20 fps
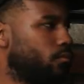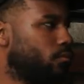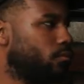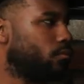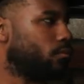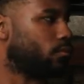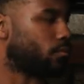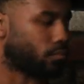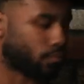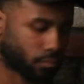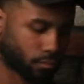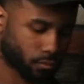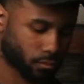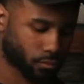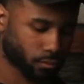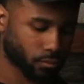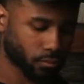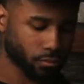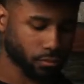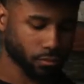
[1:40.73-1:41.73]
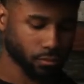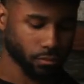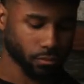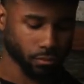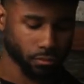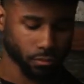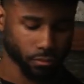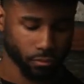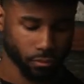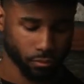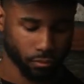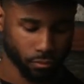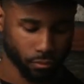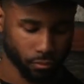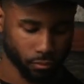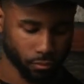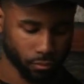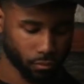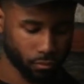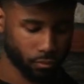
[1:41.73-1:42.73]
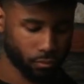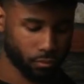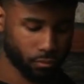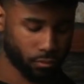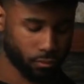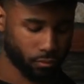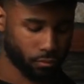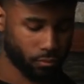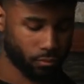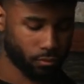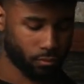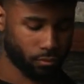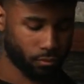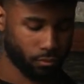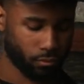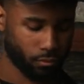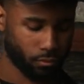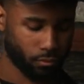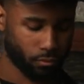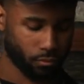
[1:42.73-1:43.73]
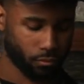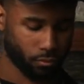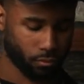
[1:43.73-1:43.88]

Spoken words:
This person isn't speaking.